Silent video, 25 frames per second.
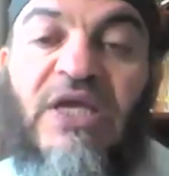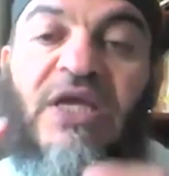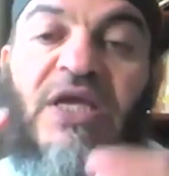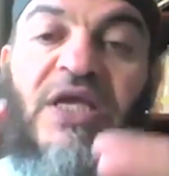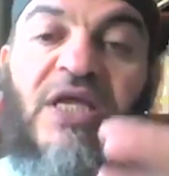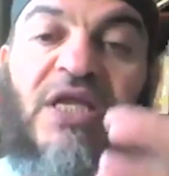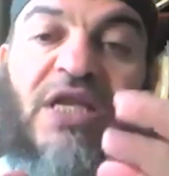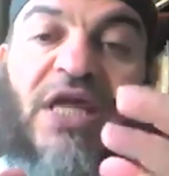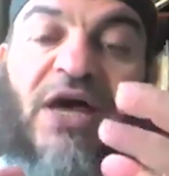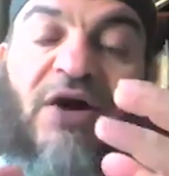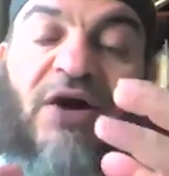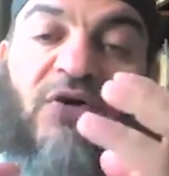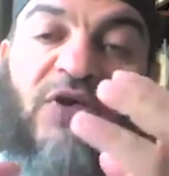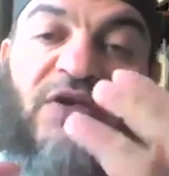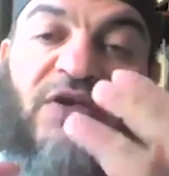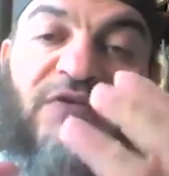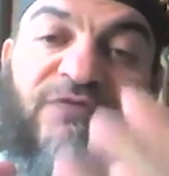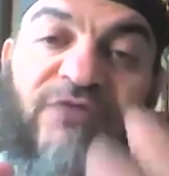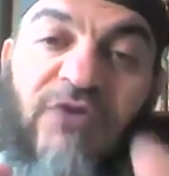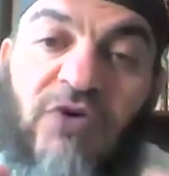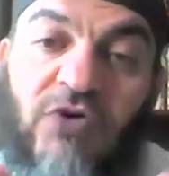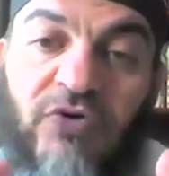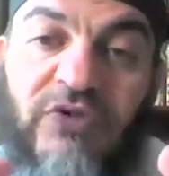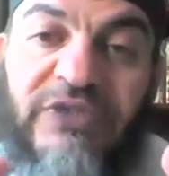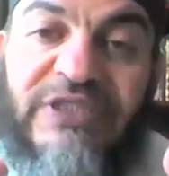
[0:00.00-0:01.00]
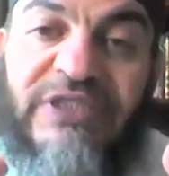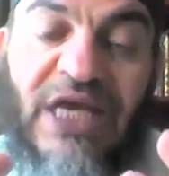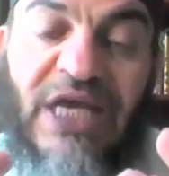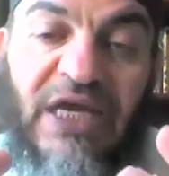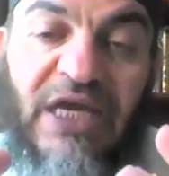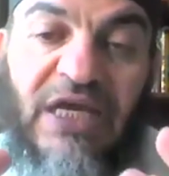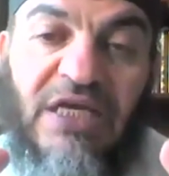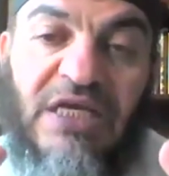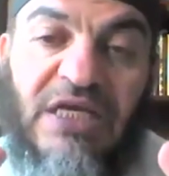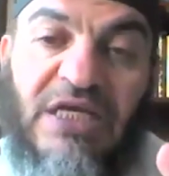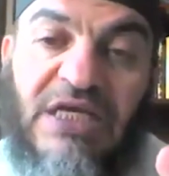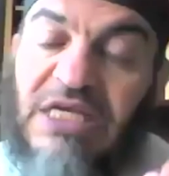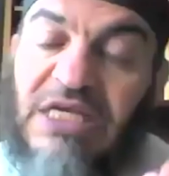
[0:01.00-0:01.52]
Now, if you
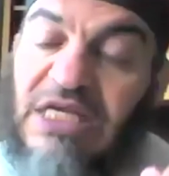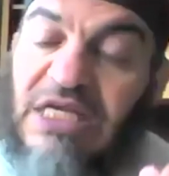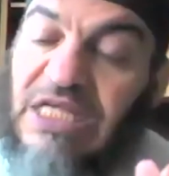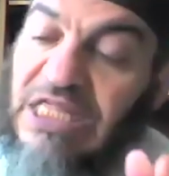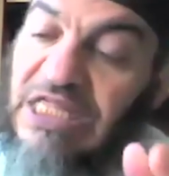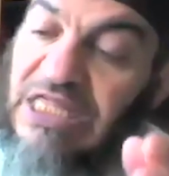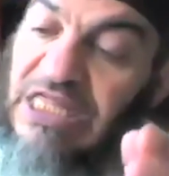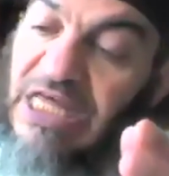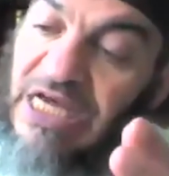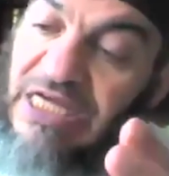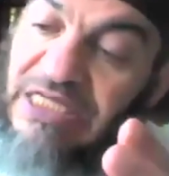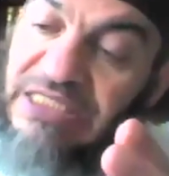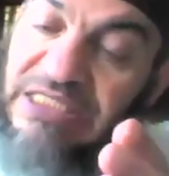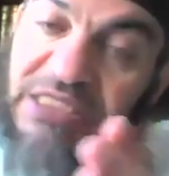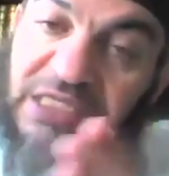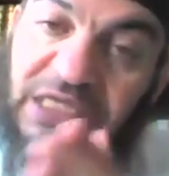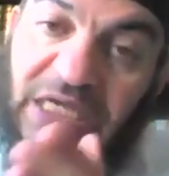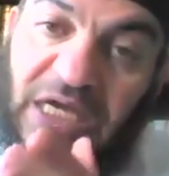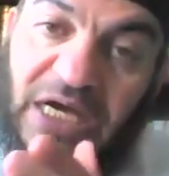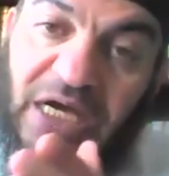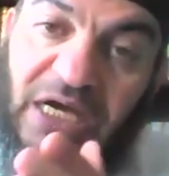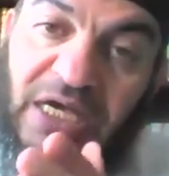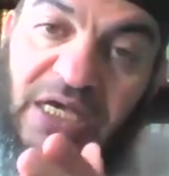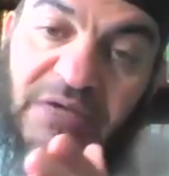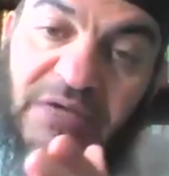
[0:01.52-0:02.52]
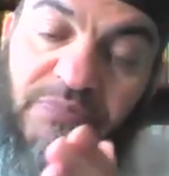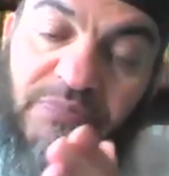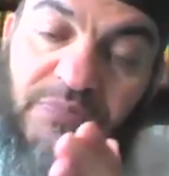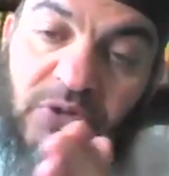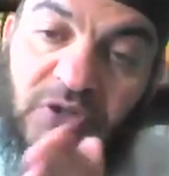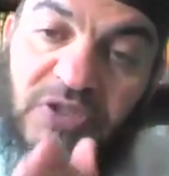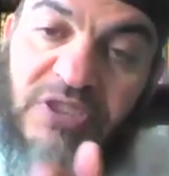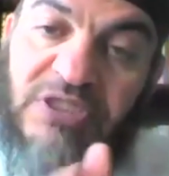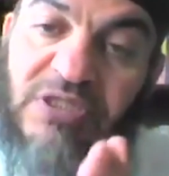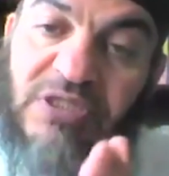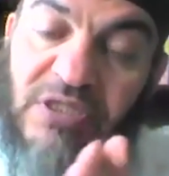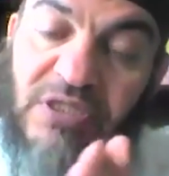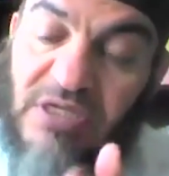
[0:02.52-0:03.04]
say that I
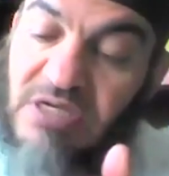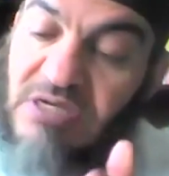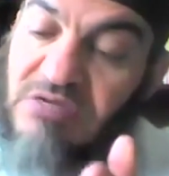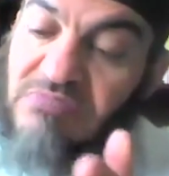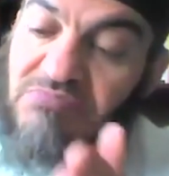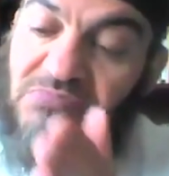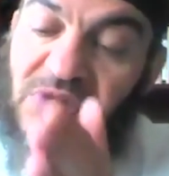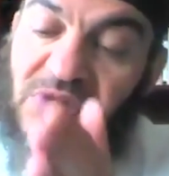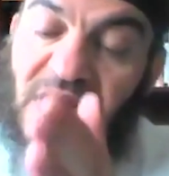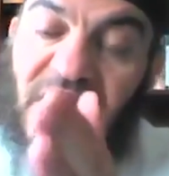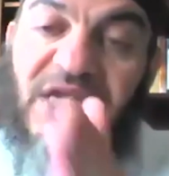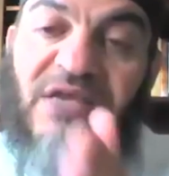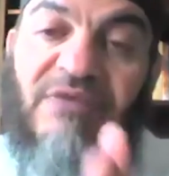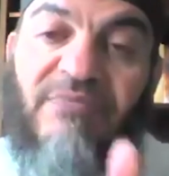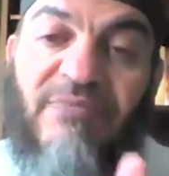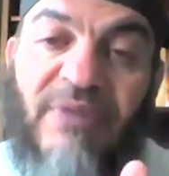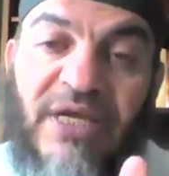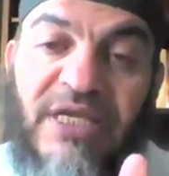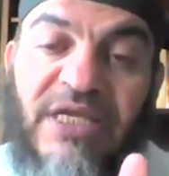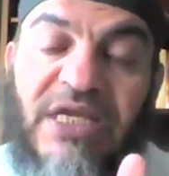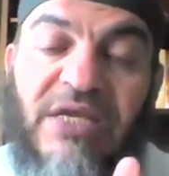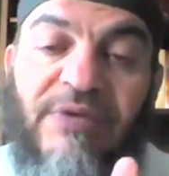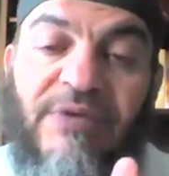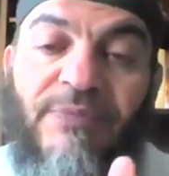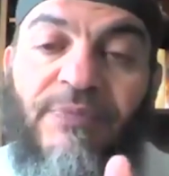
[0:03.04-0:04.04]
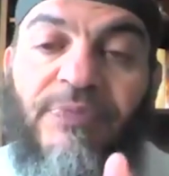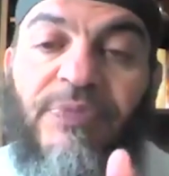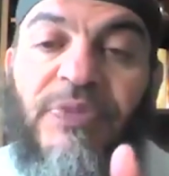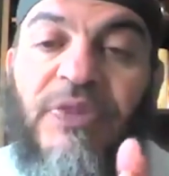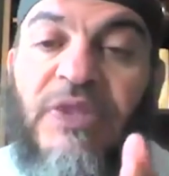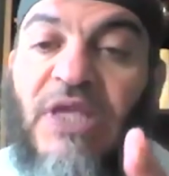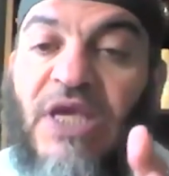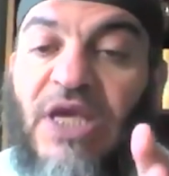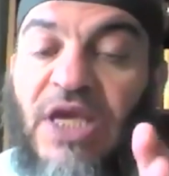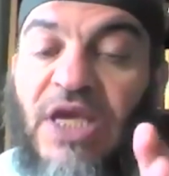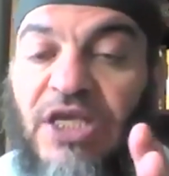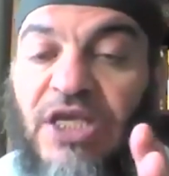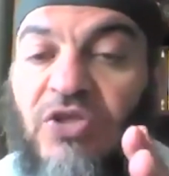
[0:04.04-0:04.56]
put my money
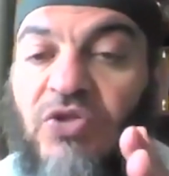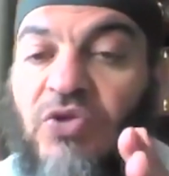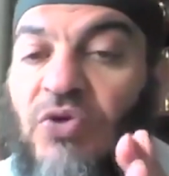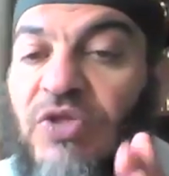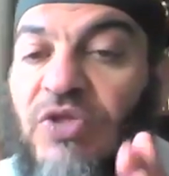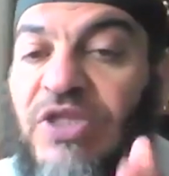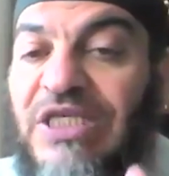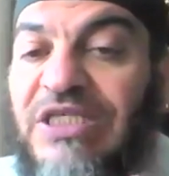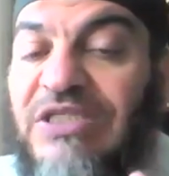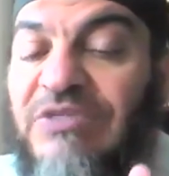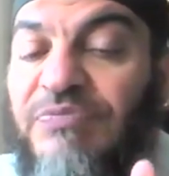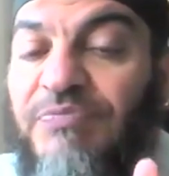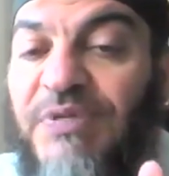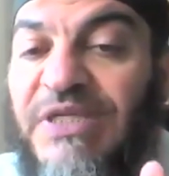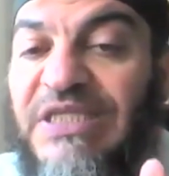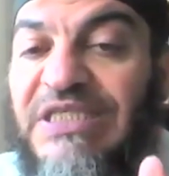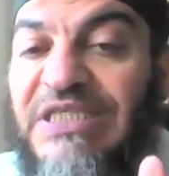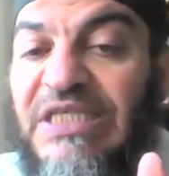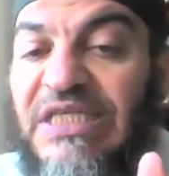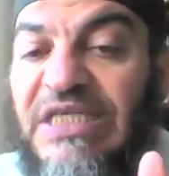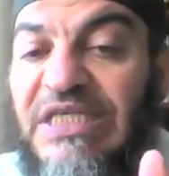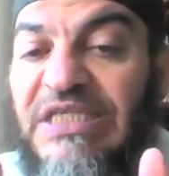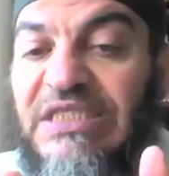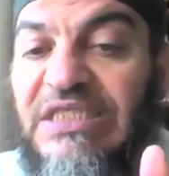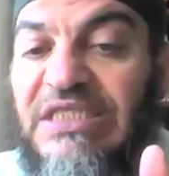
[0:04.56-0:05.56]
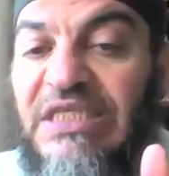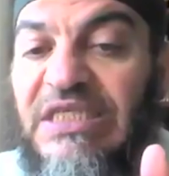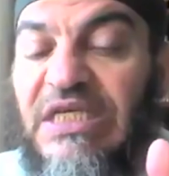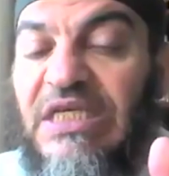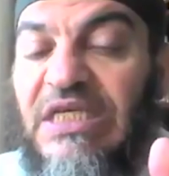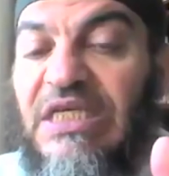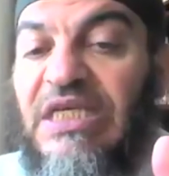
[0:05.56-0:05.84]
into this business,